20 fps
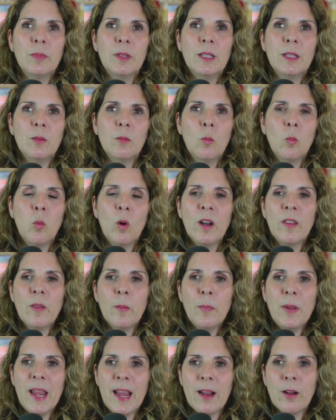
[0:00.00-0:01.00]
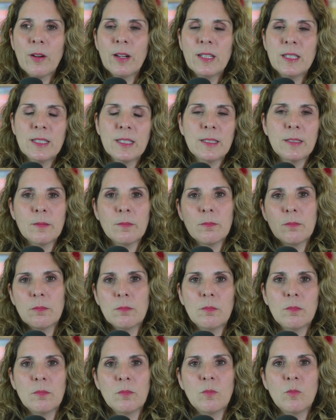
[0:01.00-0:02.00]
one of the parents
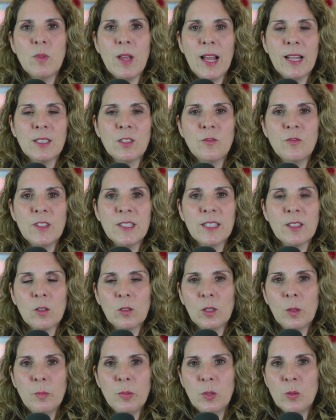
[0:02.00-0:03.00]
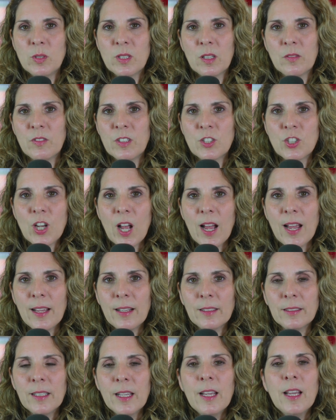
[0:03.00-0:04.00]
has physical abuse of the
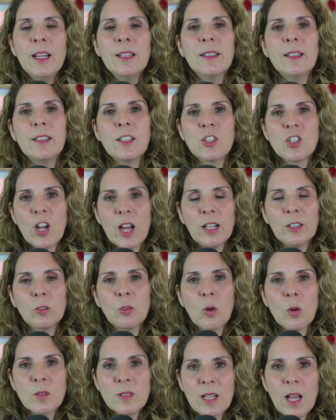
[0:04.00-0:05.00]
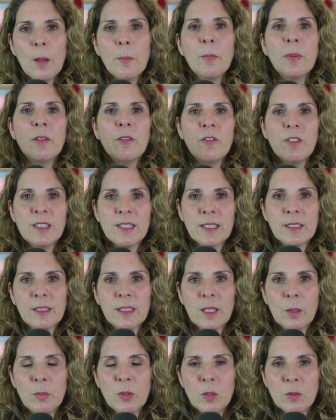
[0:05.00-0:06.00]
child, then the child grows up and physically
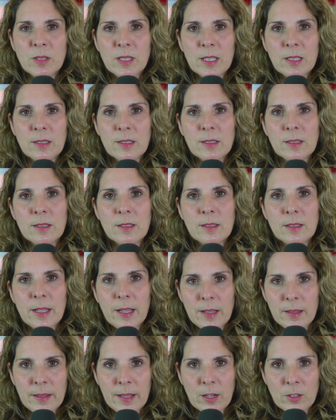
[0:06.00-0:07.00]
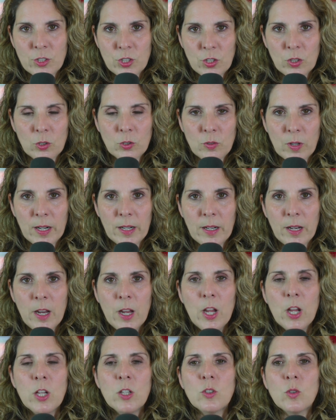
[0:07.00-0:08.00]
abuses their children.
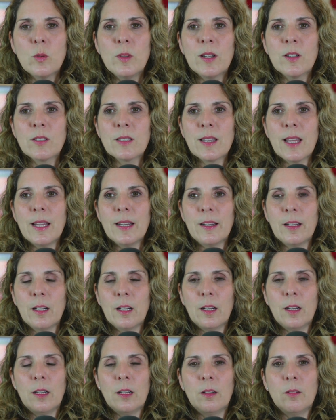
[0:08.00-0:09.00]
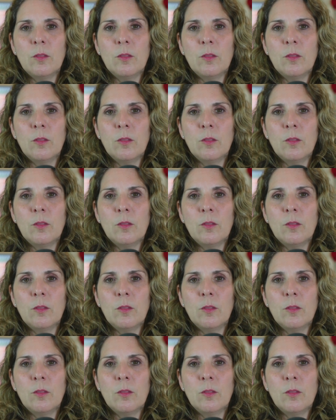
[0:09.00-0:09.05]
So there's like a